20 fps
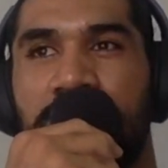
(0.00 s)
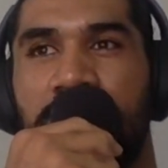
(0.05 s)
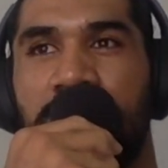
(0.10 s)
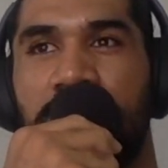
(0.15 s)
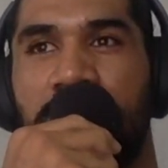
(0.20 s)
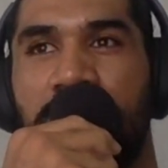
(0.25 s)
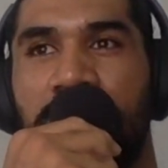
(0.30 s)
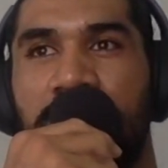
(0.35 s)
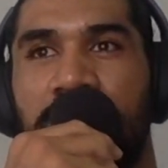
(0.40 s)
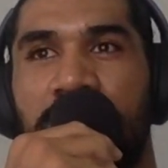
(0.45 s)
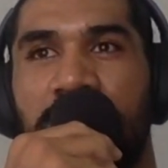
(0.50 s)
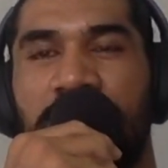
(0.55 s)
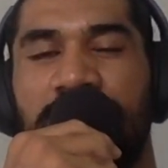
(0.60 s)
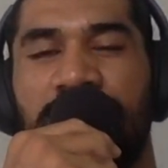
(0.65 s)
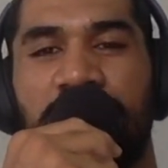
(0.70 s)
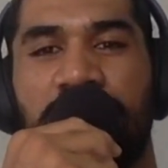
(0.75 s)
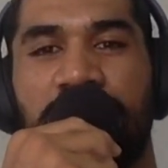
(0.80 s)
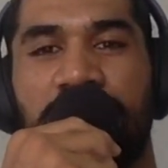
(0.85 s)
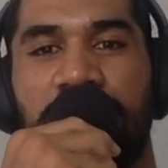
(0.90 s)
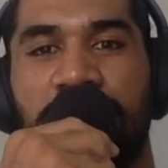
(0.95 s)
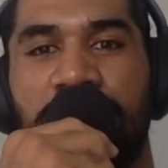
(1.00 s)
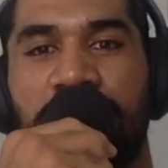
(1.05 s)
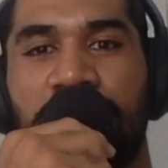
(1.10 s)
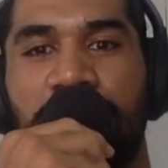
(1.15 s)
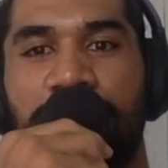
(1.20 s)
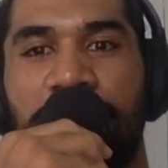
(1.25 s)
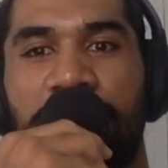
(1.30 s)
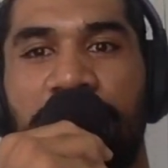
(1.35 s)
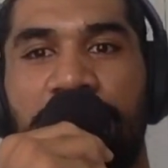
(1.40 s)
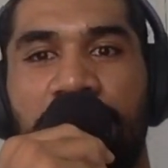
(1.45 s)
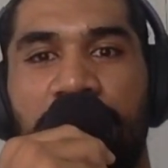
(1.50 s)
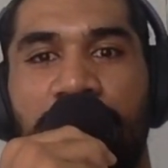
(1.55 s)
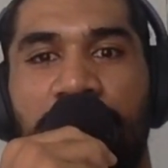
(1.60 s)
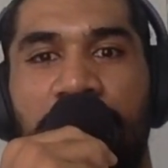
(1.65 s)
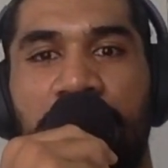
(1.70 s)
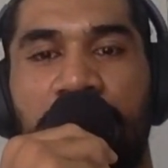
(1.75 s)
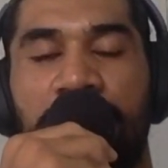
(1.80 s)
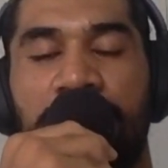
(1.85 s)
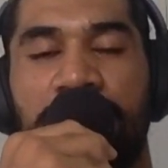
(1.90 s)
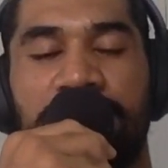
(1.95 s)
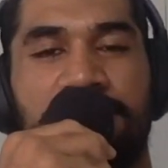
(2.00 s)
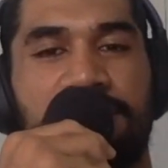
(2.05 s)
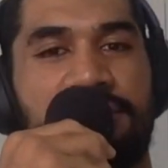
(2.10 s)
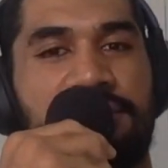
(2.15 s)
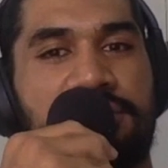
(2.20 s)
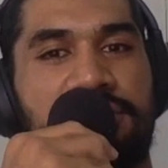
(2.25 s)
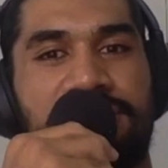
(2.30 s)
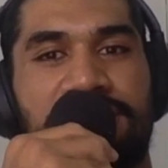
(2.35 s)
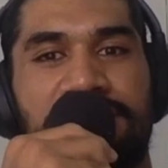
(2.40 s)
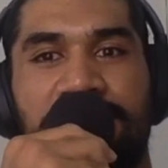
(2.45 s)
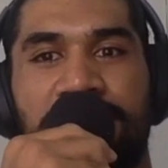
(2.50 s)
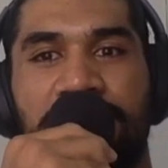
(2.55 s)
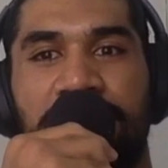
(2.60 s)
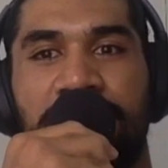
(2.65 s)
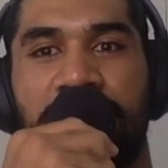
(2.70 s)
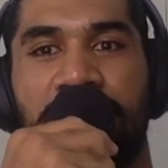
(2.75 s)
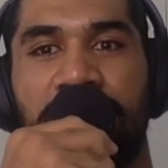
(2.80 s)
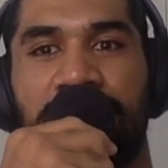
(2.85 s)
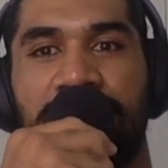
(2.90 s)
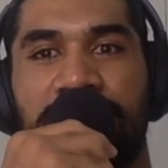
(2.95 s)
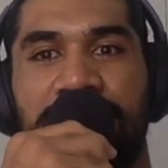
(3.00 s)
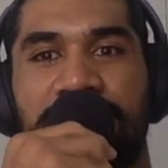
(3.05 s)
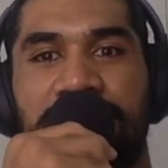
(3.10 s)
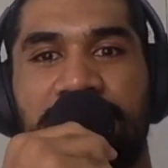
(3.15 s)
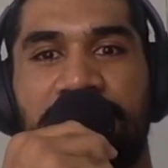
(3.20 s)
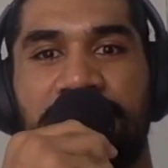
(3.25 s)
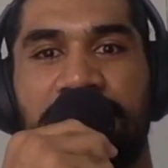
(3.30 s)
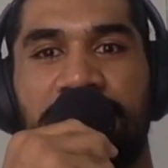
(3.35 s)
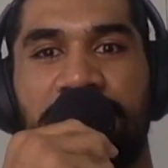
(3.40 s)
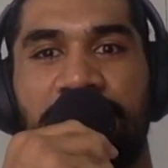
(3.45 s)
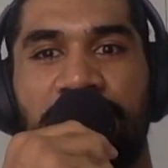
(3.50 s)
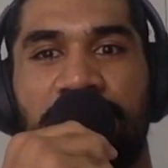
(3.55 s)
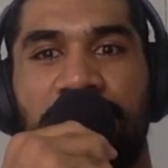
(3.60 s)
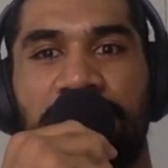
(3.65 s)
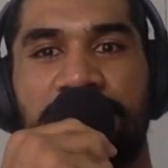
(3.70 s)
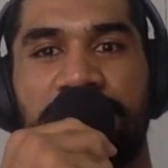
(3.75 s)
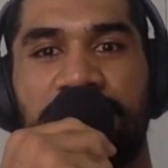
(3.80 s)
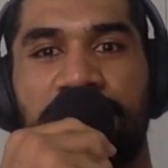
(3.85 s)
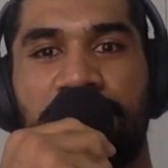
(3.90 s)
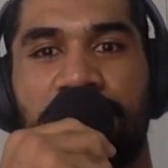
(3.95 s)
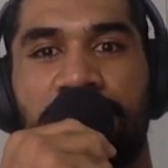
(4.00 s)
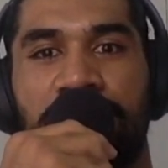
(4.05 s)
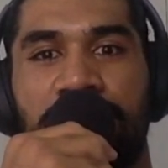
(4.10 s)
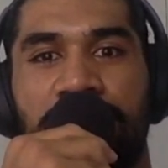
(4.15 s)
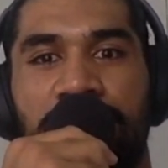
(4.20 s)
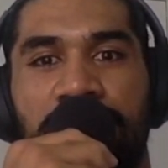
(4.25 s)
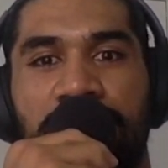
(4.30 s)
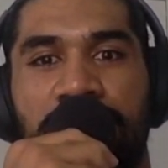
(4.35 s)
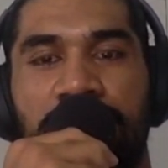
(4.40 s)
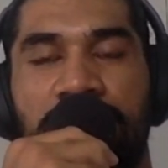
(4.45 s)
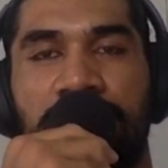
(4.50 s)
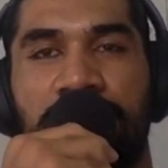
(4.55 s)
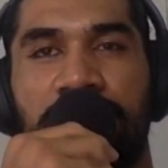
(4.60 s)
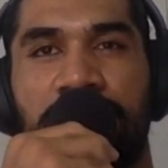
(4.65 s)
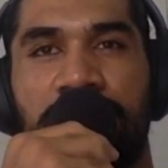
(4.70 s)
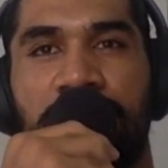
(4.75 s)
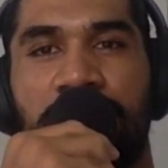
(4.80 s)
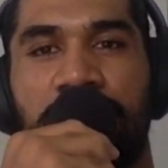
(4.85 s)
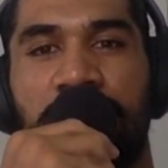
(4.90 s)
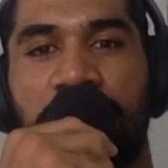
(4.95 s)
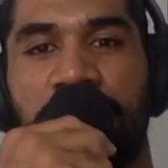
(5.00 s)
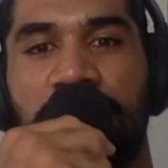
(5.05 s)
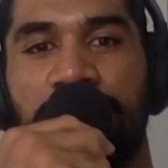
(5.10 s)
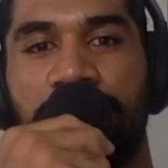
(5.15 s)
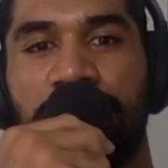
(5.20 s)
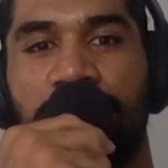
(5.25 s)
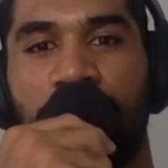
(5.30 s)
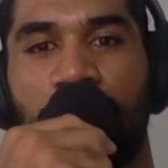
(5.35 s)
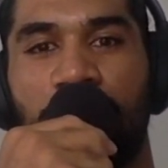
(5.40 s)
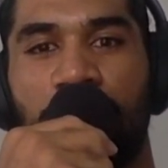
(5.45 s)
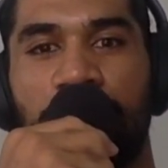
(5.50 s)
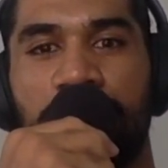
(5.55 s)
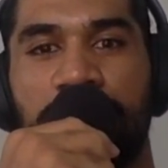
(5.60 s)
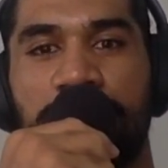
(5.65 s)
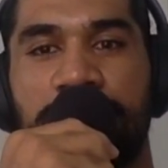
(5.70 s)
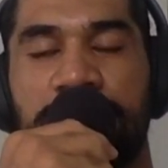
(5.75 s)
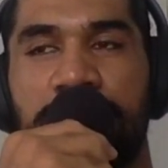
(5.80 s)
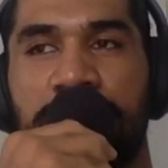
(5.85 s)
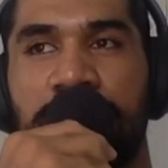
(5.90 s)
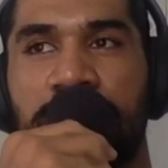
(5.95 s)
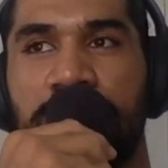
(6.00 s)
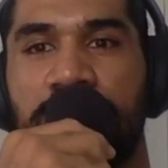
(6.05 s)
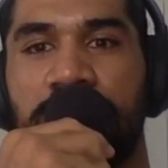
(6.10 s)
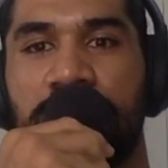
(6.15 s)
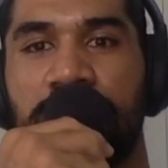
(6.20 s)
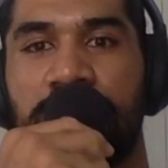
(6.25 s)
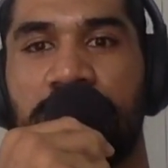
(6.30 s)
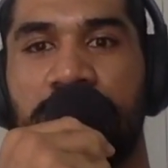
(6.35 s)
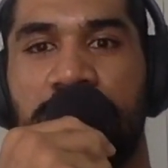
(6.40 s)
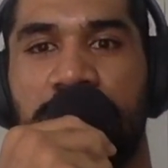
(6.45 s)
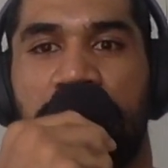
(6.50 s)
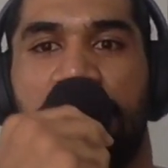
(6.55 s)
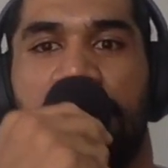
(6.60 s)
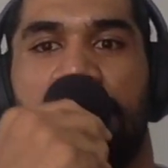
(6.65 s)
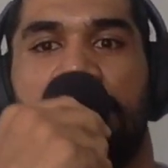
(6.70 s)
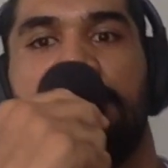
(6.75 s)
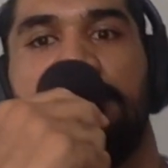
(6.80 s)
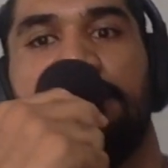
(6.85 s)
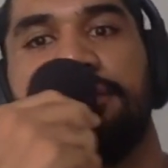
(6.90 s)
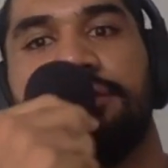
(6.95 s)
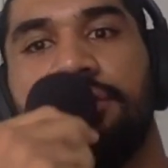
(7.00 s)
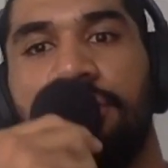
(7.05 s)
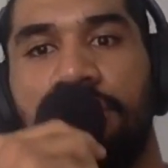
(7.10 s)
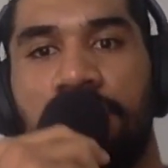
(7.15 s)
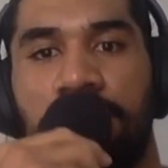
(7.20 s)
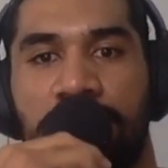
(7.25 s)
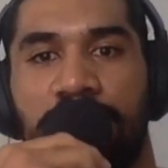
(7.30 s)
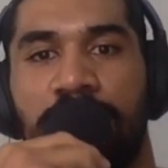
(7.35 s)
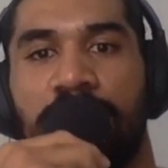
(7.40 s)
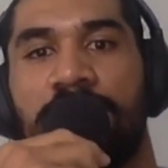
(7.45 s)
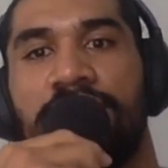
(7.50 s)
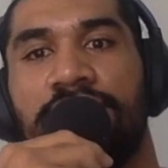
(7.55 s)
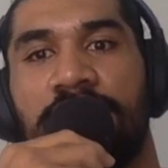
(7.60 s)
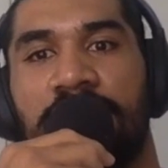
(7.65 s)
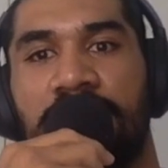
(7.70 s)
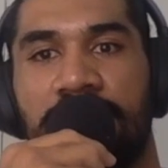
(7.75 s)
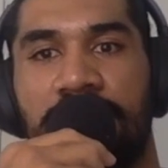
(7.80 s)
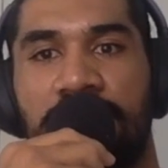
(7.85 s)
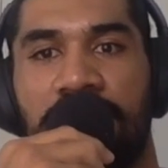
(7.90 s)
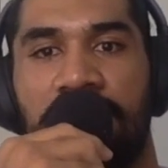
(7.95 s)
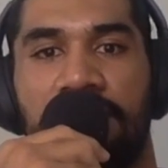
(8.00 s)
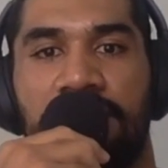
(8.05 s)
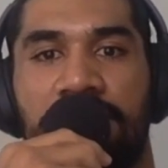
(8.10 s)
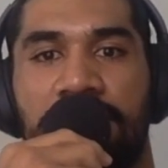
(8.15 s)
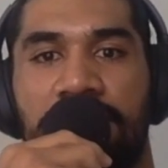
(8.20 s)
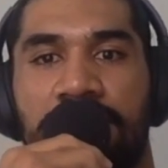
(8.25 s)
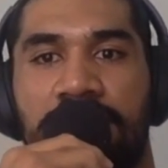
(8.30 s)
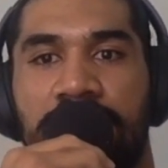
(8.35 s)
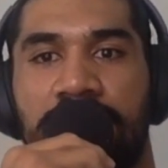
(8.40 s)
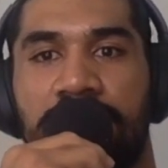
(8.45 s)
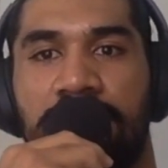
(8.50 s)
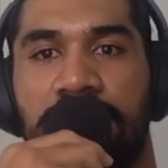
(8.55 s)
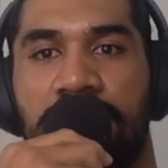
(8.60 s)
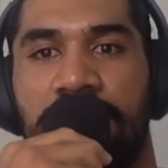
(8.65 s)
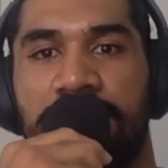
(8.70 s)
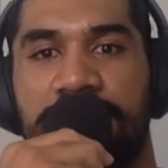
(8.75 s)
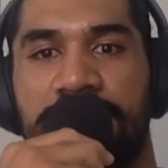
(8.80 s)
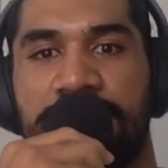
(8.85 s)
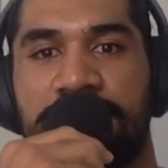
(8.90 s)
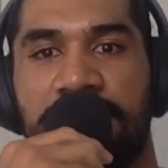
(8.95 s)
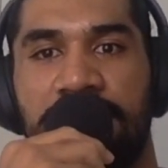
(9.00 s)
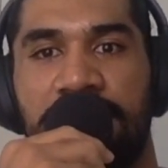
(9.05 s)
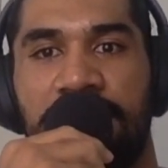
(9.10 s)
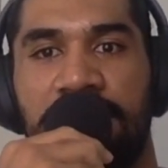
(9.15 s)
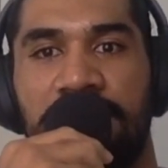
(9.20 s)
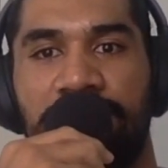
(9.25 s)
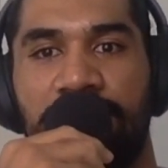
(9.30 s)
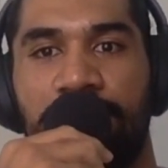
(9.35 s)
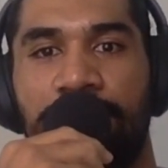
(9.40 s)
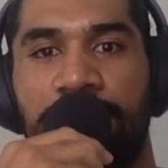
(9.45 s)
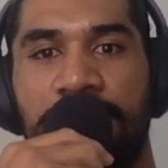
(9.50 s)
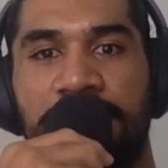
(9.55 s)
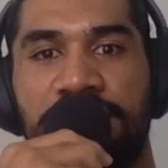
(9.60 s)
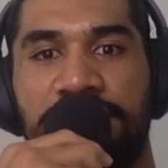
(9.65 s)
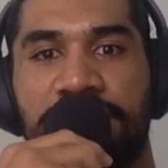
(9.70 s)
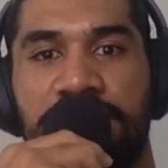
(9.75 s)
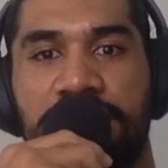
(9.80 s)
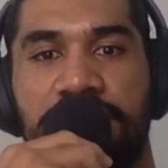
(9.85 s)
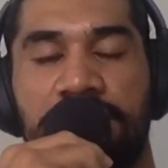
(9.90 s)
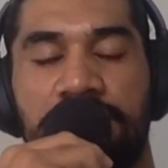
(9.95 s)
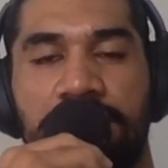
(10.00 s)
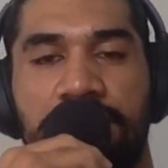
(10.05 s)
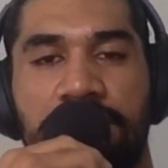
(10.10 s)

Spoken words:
I have a lot of neuropathic pain because obviously the nerves are all confused. So that's an ongoing thing that just kind of have to manage.